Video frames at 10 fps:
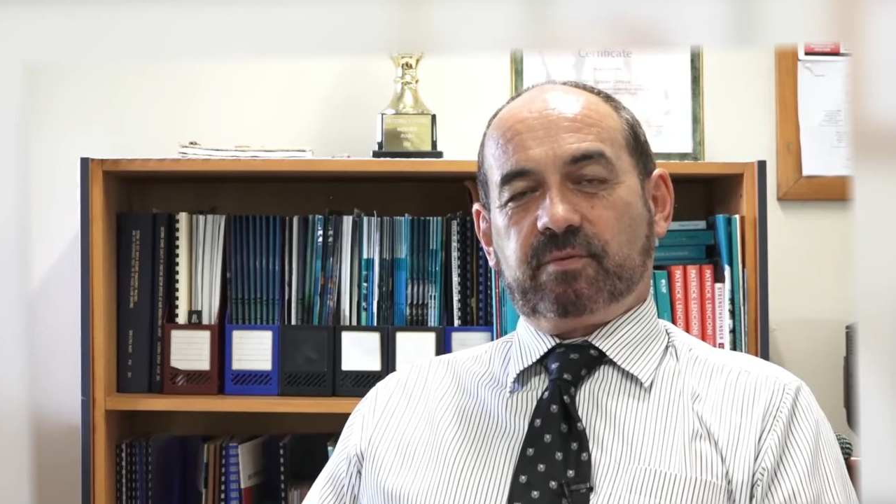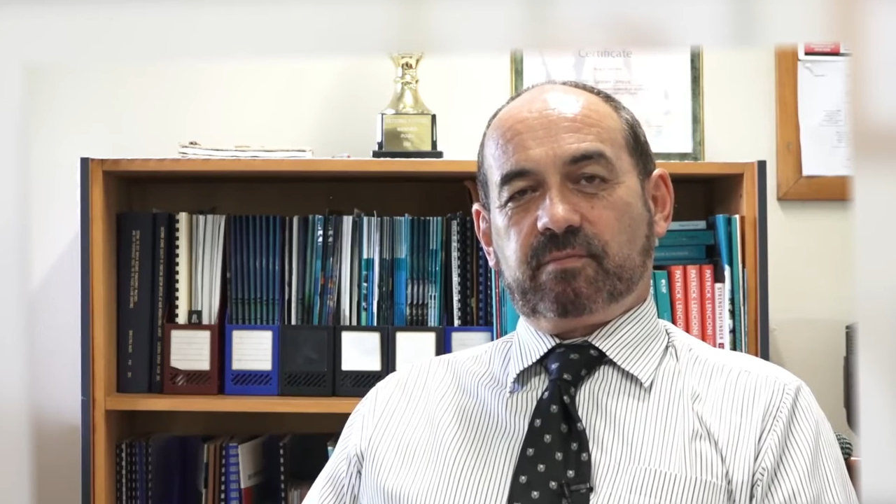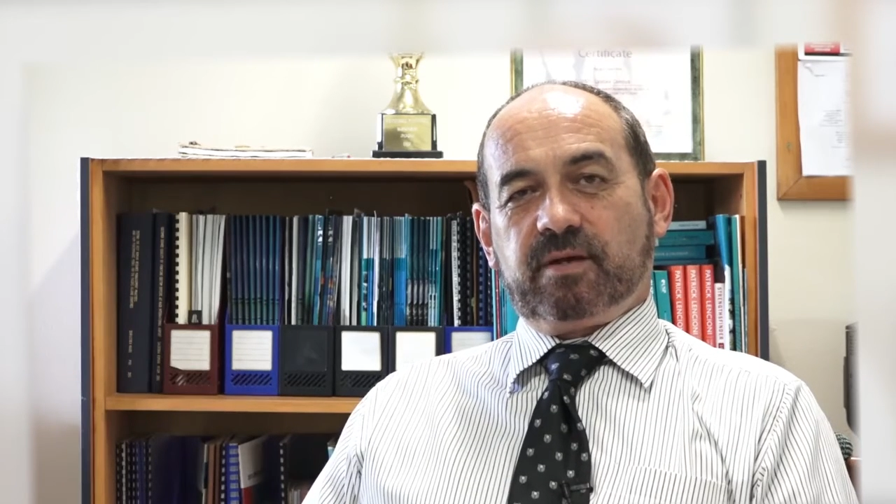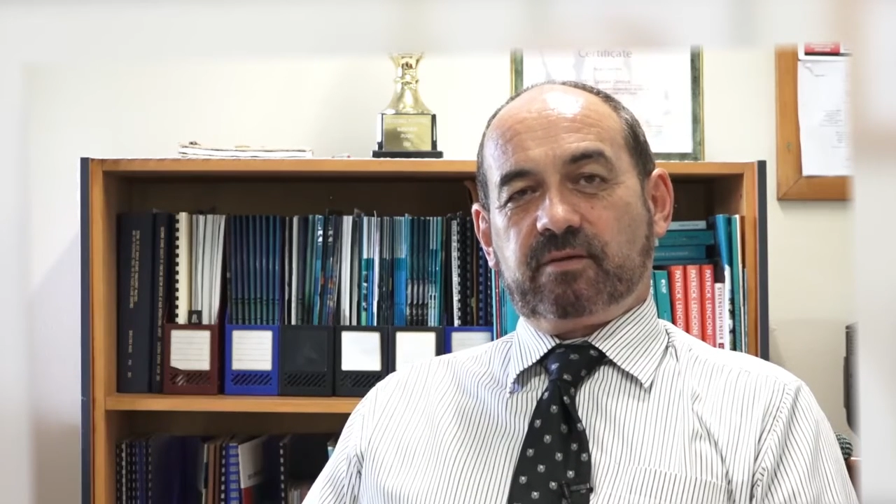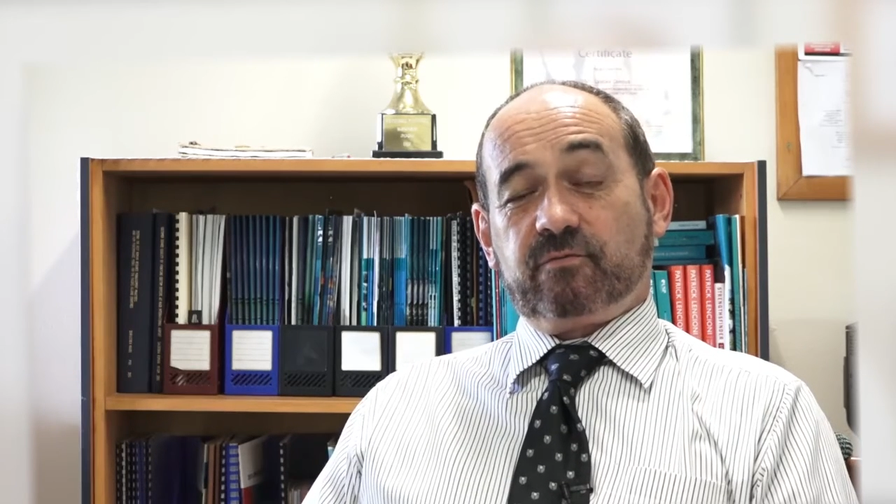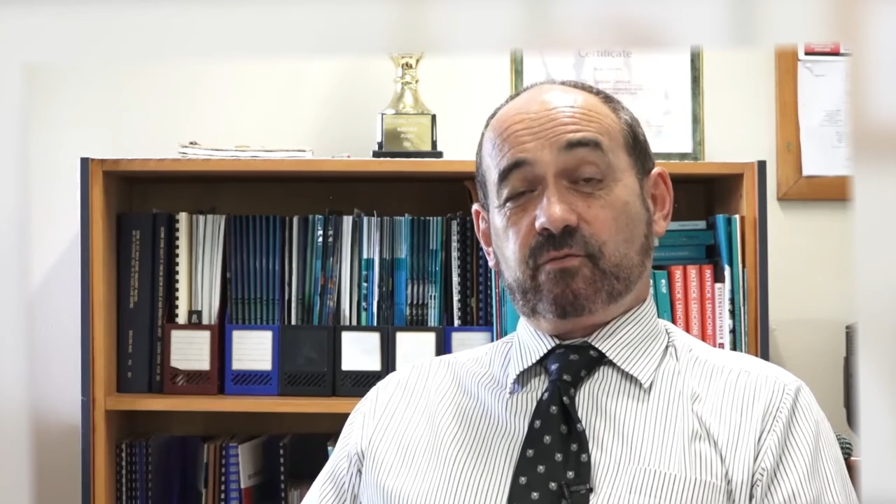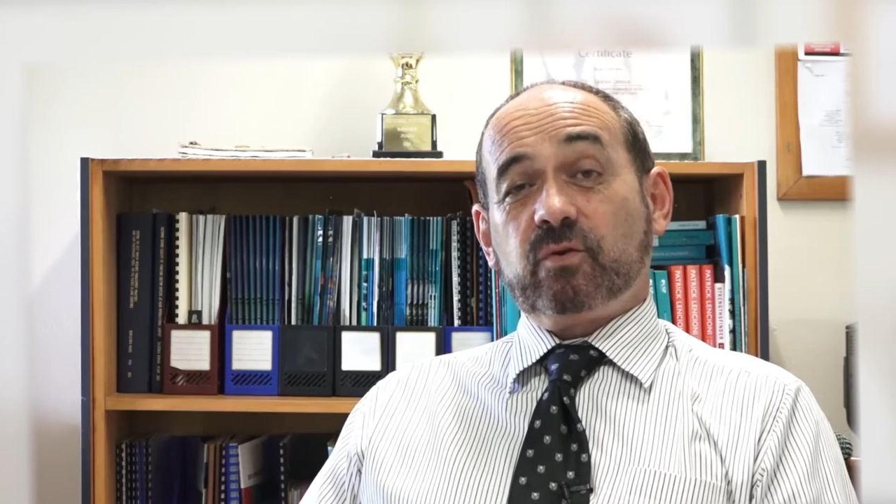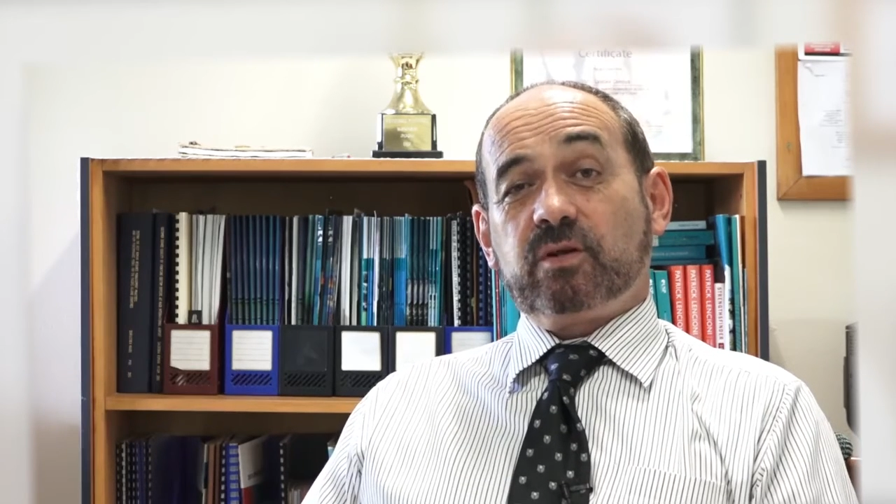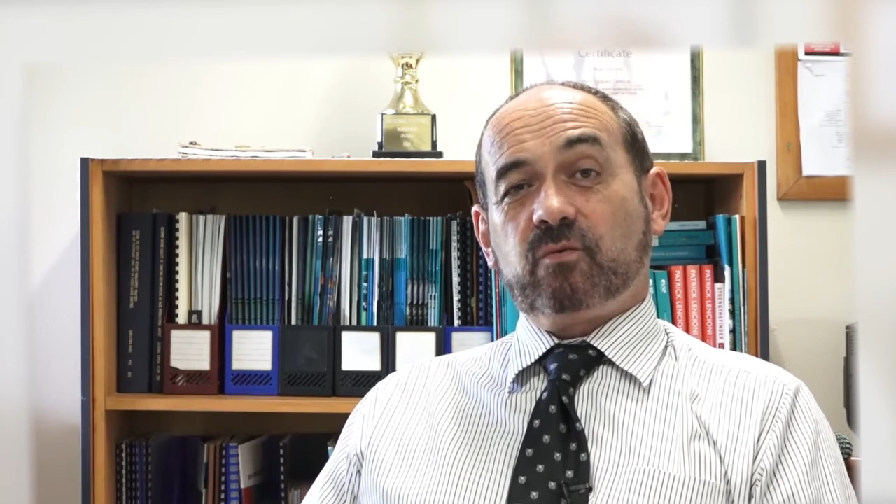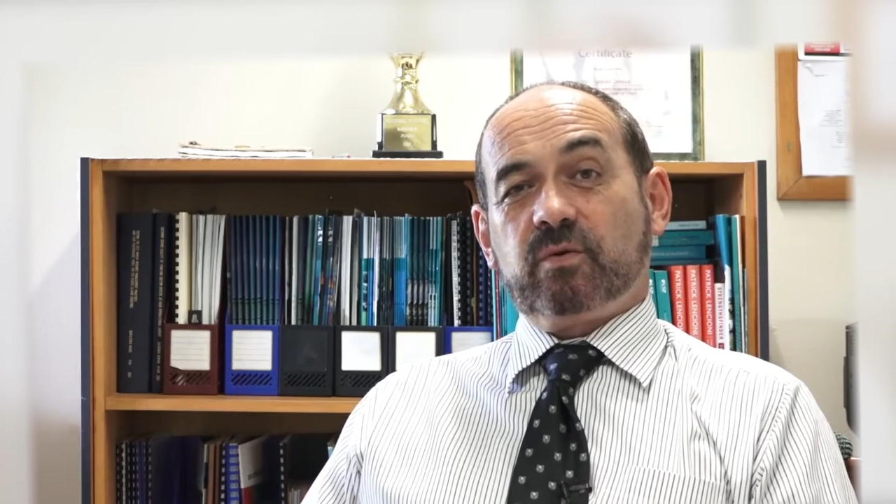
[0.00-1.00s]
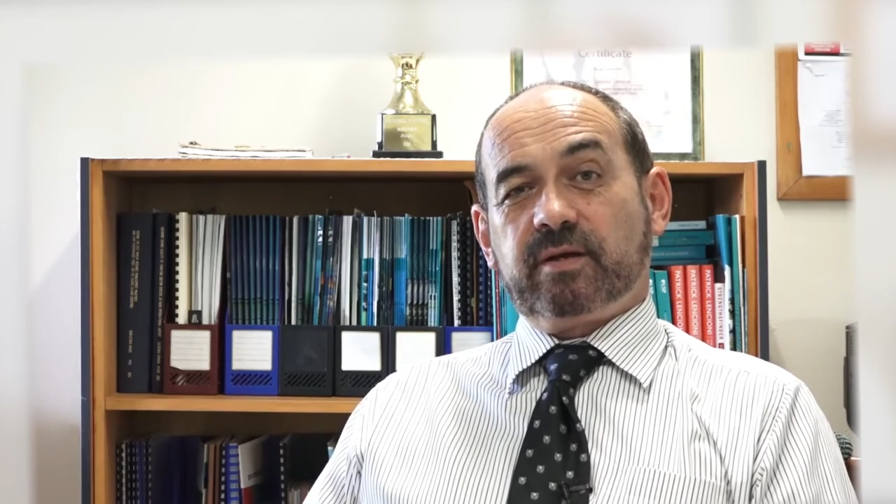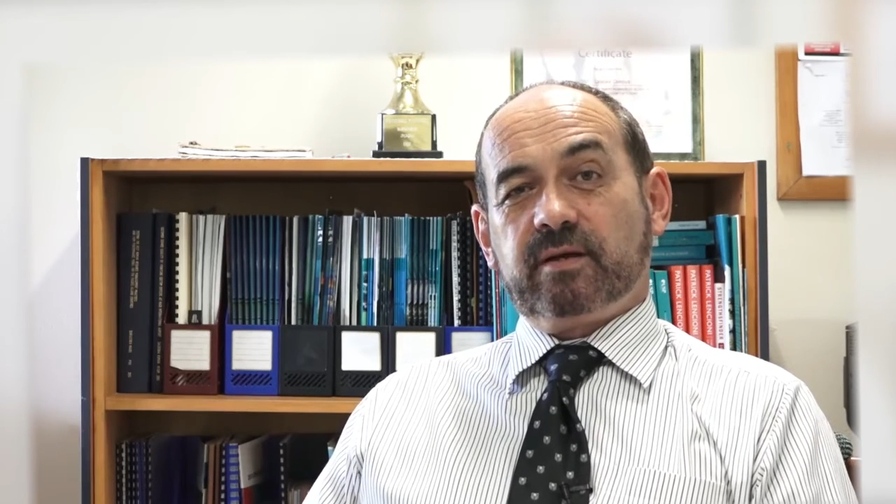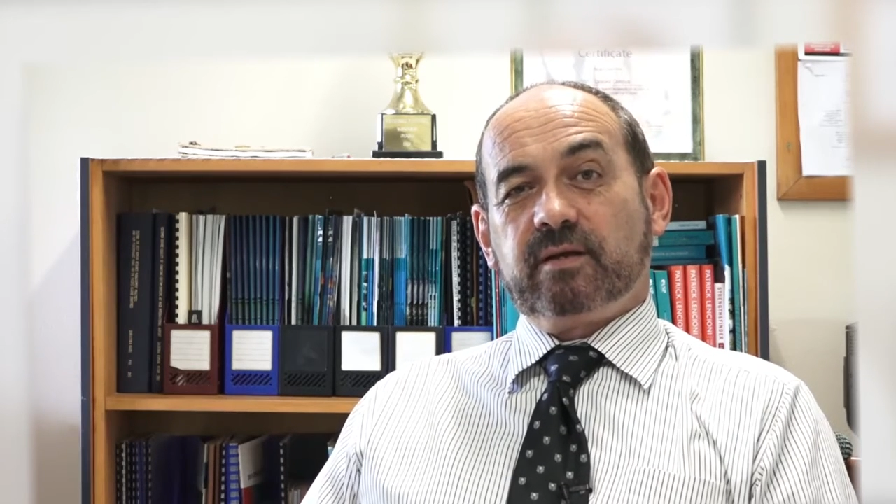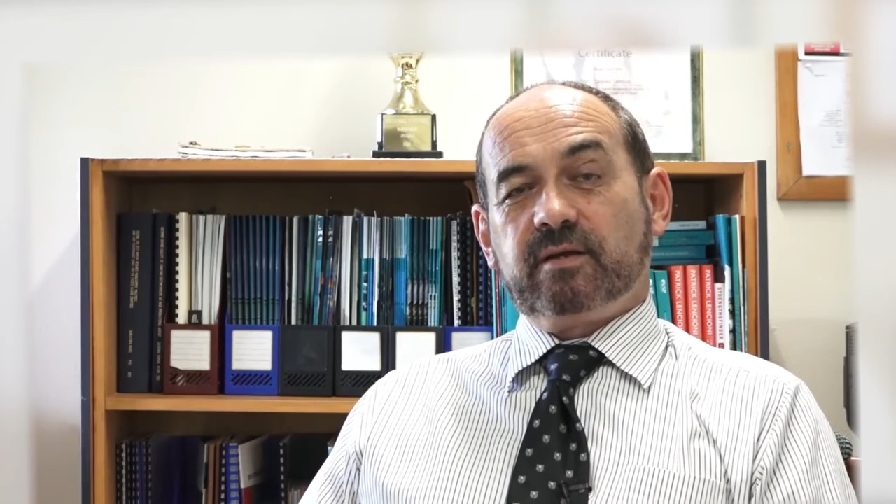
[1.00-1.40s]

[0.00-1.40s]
been made fully aware